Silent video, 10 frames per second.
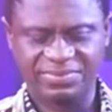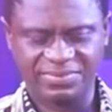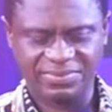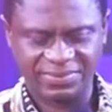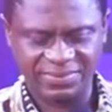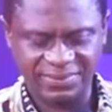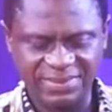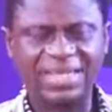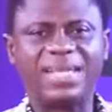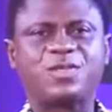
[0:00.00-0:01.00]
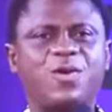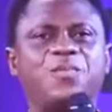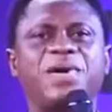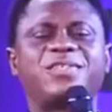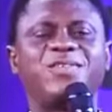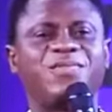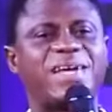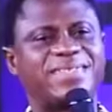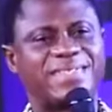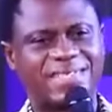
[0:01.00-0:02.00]
emu let's go back to
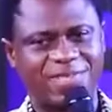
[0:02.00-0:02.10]
verse